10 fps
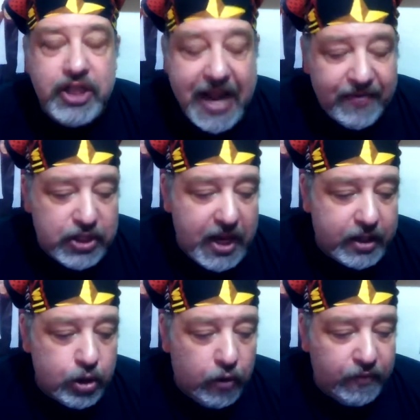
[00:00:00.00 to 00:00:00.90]
Never
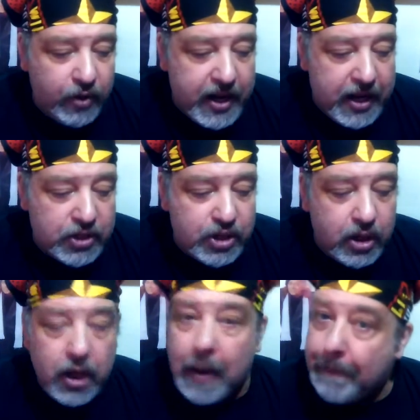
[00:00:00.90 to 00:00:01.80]
take no for an
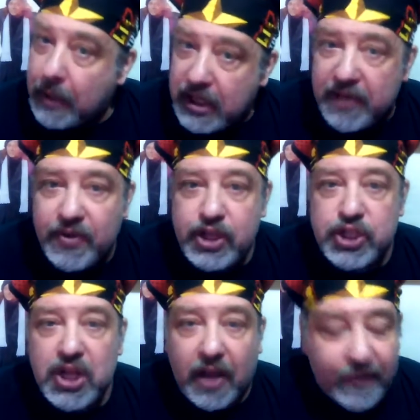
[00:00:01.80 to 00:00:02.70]
answer. Believe in
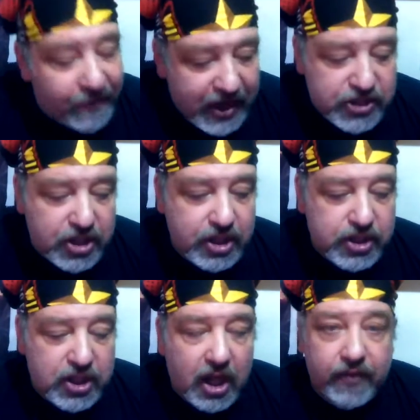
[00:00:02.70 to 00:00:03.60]
yourself. Invest in
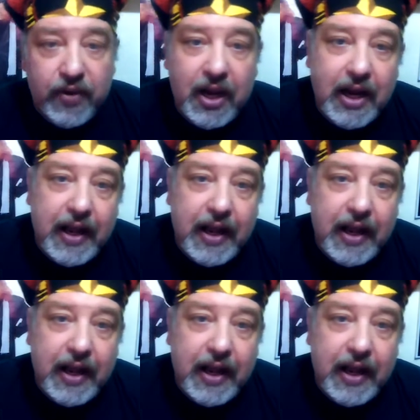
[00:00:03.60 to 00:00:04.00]
yourself.